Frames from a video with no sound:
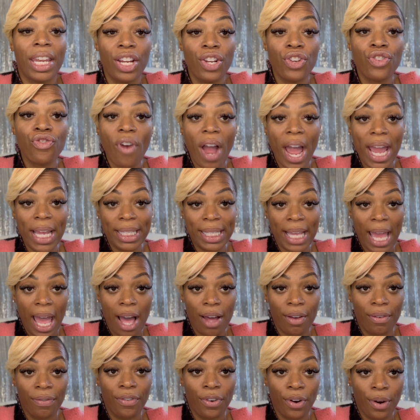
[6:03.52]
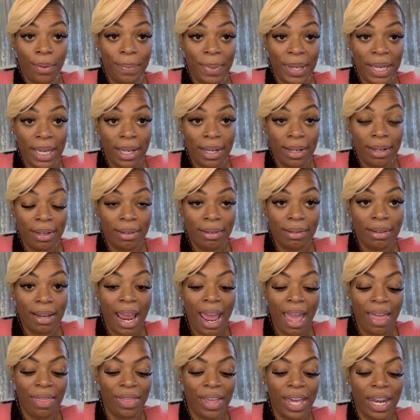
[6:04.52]
it dry down for a bit,
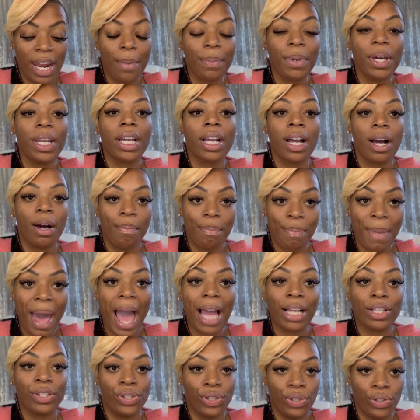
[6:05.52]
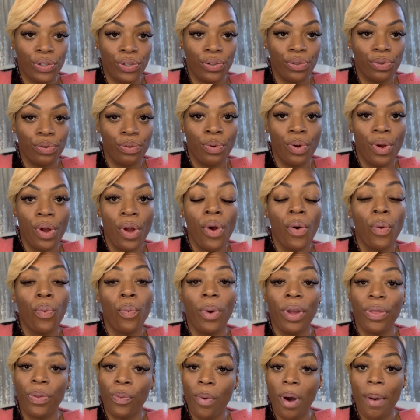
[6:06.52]
and then I'm going to come back to you
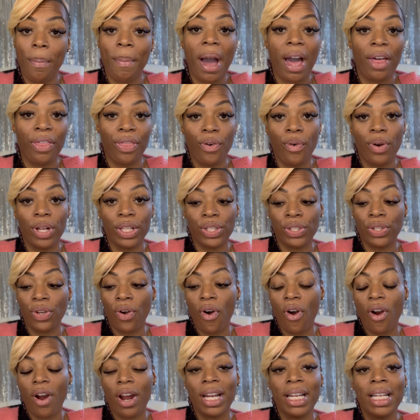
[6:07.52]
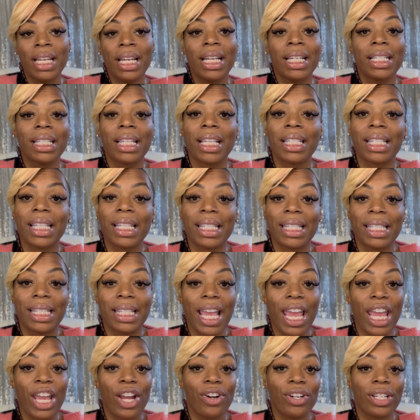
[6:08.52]
with what my thoughts are. Does it
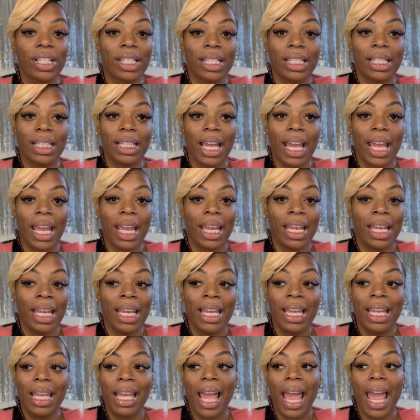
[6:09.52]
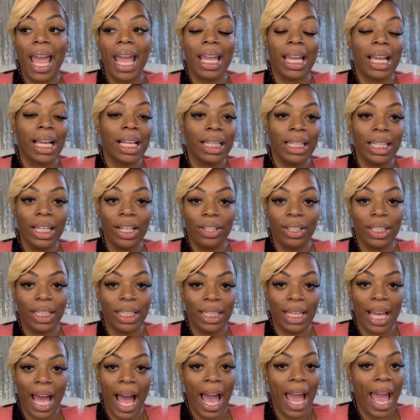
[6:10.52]
stay or slay? And
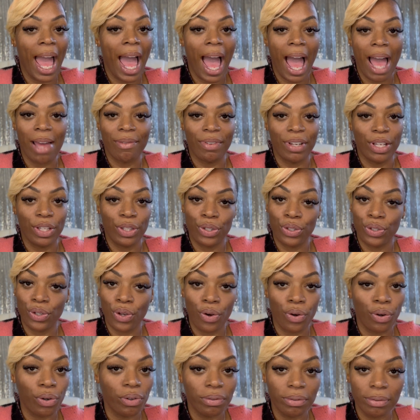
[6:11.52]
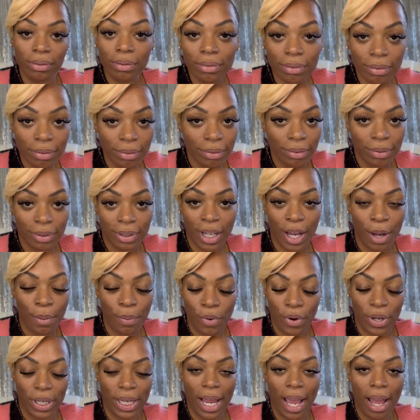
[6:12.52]
clearly I have it. So come
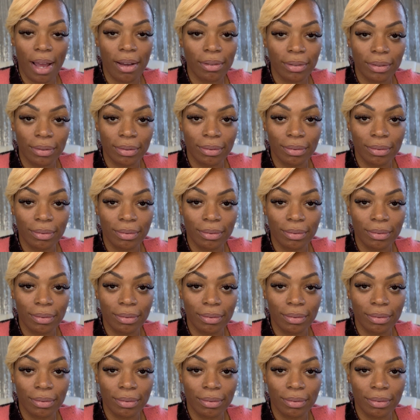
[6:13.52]
on now.